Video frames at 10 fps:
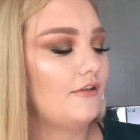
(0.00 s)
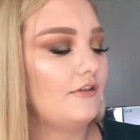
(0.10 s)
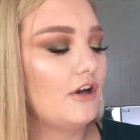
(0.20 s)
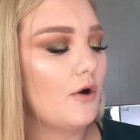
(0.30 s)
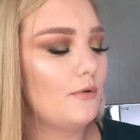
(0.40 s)

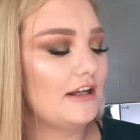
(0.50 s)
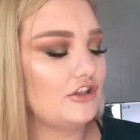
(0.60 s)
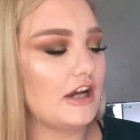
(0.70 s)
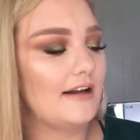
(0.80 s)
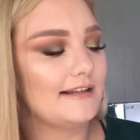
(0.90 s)
the only
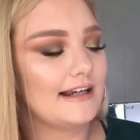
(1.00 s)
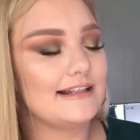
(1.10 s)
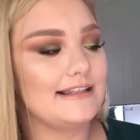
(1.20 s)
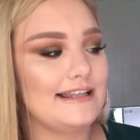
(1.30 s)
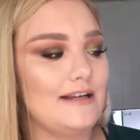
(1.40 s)
shadows I
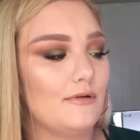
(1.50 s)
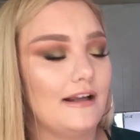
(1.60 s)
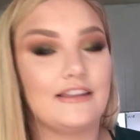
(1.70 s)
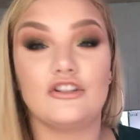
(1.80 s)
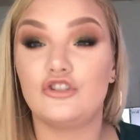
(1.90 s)
can see where
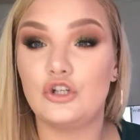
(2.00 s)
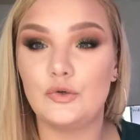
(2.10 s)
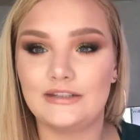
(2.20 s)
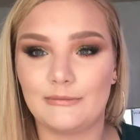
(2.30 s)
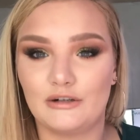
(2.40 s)
like there's
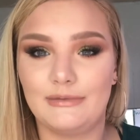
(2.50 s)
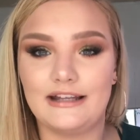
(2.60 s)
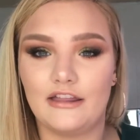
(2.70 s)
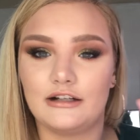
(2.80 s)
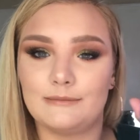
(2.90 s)
too similar to be
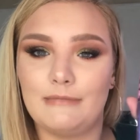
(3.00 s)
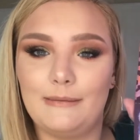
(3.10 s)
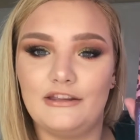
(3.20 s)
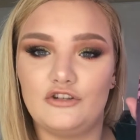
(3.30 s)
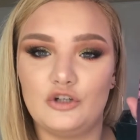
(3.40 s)
together is
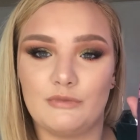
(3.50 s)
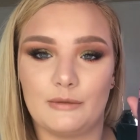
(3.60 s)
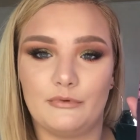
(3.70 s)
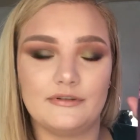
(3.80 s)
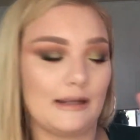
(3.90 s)
maybe the two purples.